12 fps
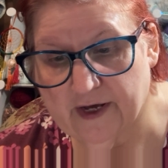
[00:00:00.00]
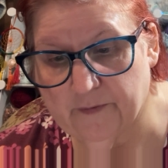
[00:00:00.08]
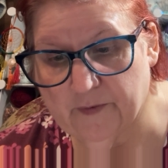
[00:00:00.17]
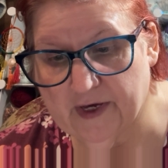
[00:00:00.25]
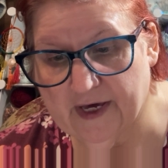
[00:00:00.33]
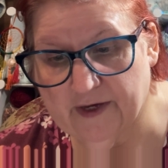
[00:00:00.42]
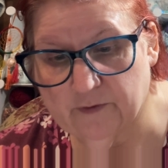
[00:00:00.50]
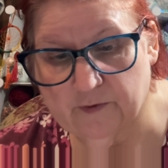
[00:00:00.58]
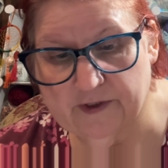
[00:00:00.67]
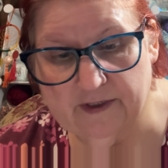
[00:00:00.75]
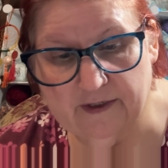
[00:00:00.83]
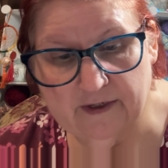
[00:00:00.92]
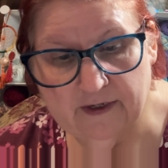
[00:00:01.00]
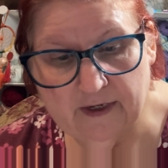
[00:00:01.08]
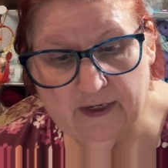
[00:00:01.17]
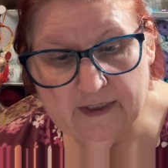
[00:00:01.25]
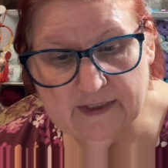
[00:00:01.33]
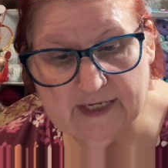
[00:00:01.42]
It began when the
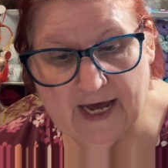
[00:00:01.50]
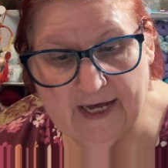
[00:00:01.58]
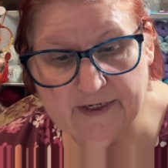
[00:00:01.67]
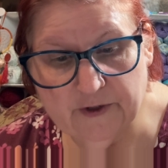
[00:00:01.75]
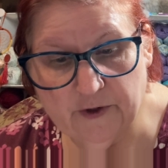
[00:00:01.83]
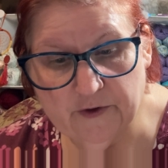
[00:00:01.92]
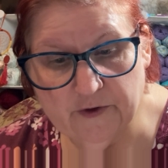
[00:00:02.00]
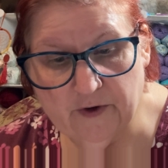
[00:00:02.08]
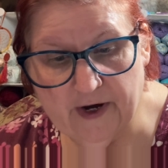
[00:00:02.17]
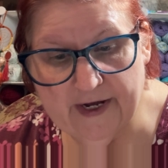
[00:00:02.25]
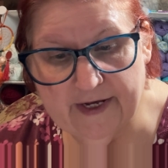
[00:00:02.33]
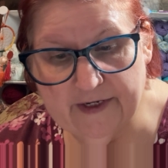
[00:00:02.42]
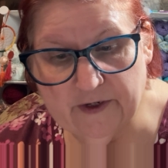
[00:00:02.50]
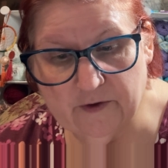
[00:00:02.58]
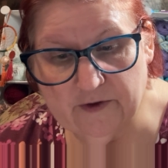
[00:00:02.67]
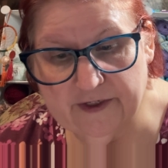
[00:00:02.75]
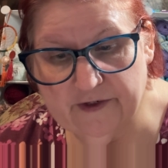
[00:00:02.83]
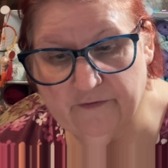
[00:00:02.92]
sky turned gray in
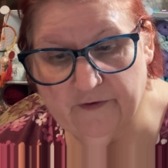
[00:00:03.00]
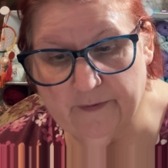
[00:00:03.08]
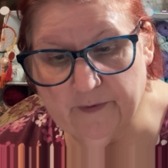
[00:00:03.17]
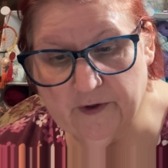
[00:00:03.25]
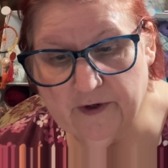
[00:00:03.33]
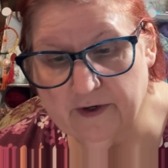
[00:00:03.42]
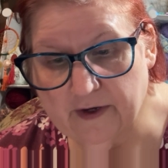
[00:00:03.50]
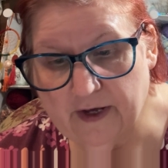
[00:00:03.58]
early November.